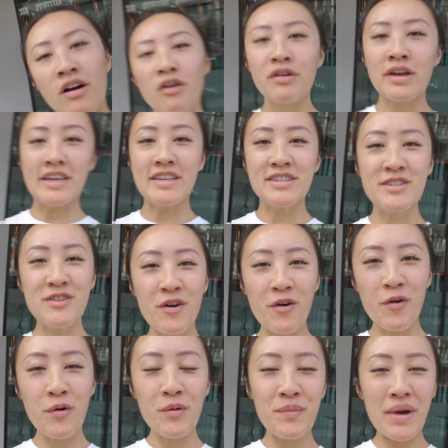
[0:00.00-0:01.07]
Okay,
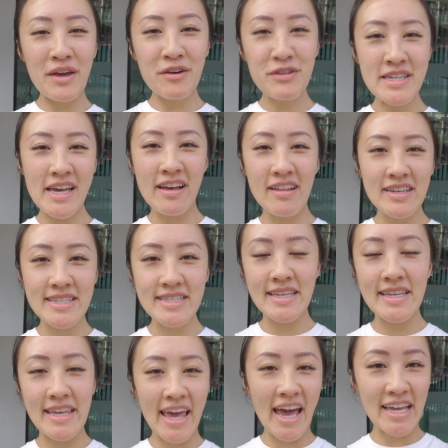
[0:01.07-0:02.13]
so my hotel is
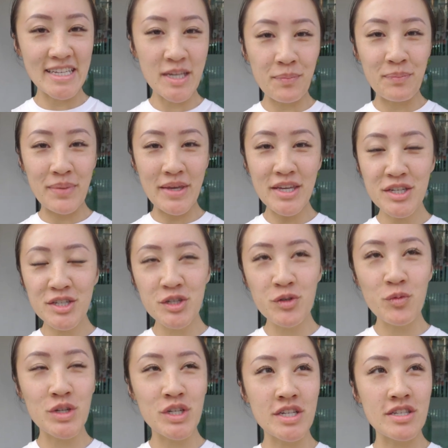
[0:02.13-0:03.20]
in Kata Beach,
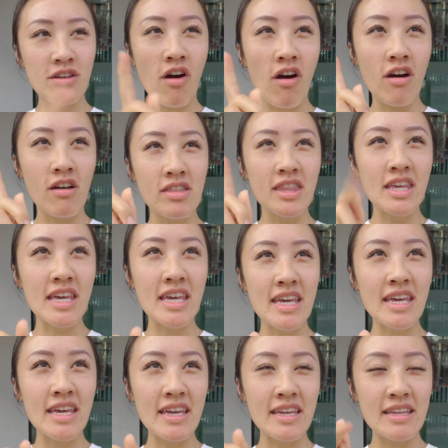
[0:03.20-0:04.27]
which is on
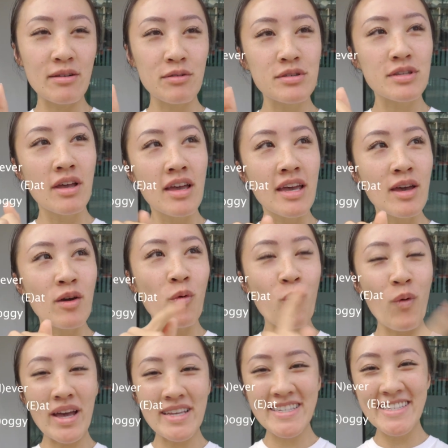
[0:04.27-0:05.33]
the
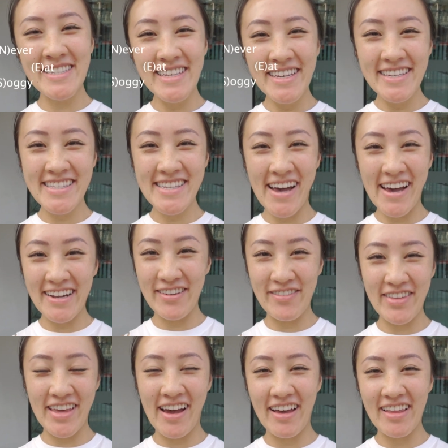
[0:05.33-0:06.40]
west side of
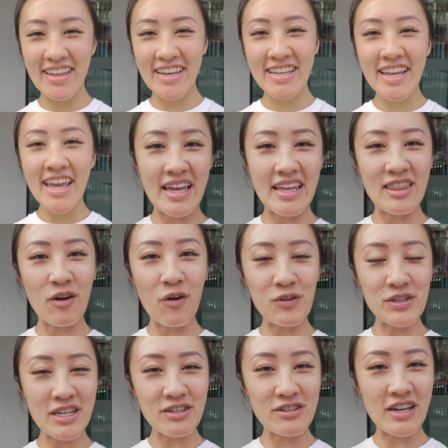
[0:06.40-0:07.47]
the island, and the
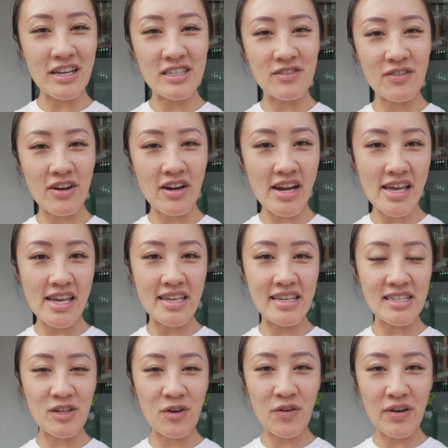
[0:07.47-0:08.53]
hotel transfer
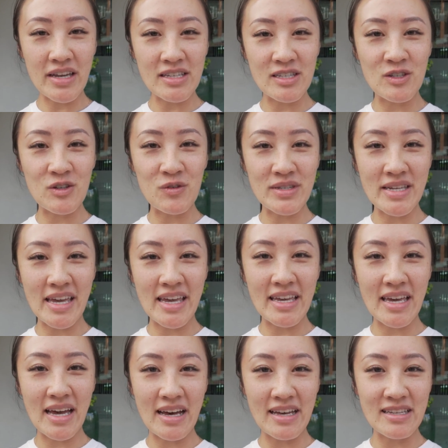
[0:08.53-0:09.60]
is going to
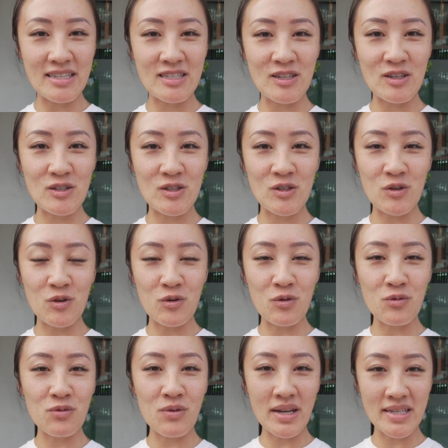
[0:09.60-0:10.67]
take us to
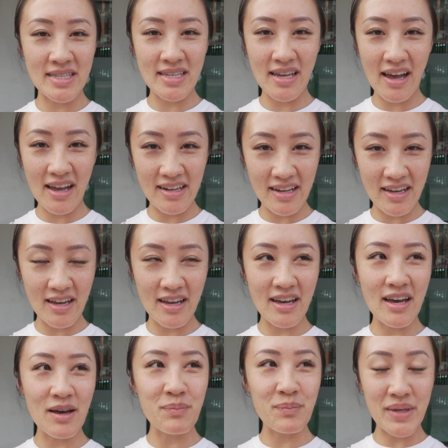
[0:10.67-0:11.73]

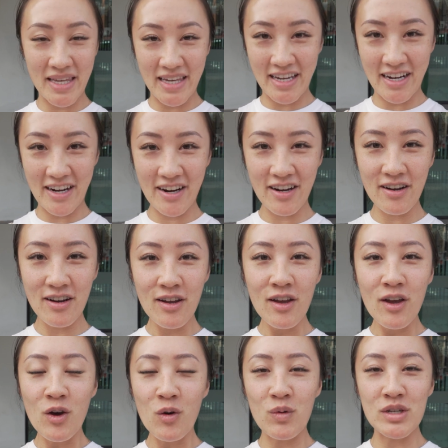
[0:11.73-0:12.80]
Rasada Pier,
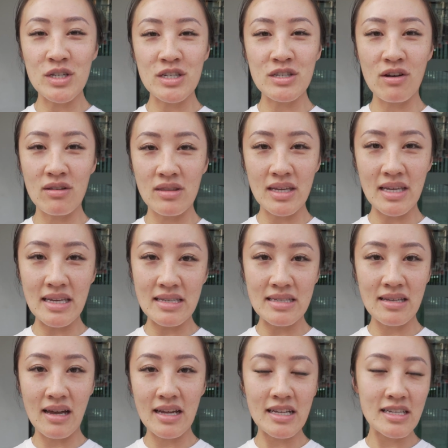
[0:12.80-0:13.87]
which is on the east
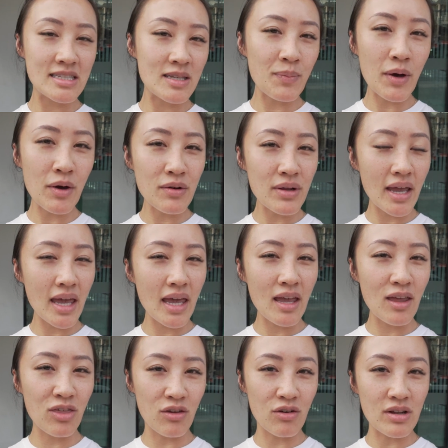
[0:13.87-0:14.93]
side. It's about
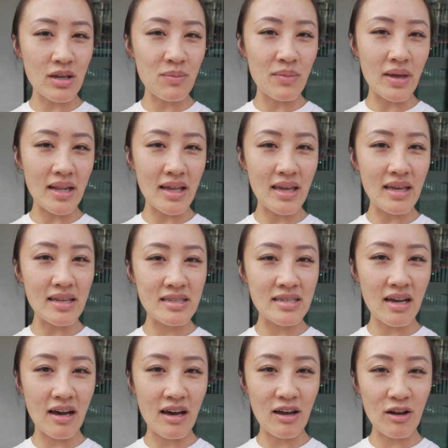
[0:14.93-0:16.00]
a 30-minute
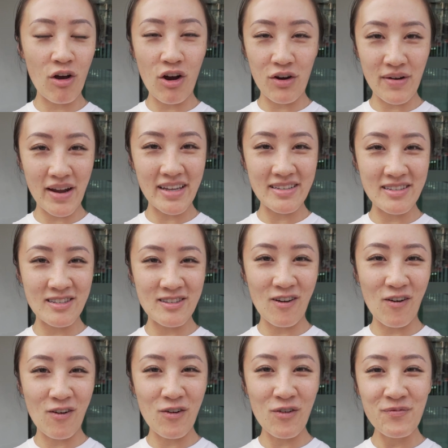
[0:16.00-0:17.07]
car ride,
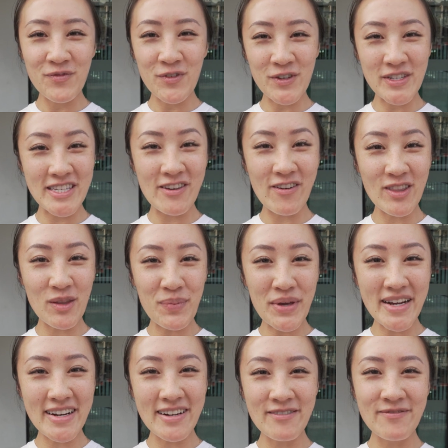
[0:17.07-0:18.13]
so see you on the
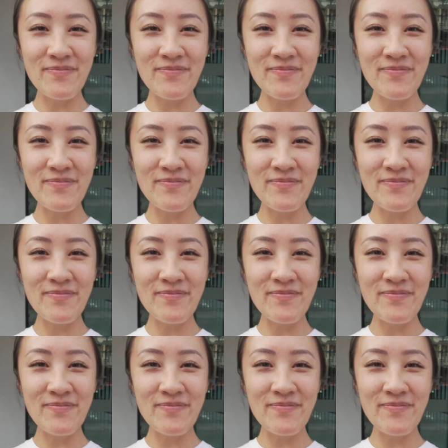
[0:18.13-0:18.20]
pier.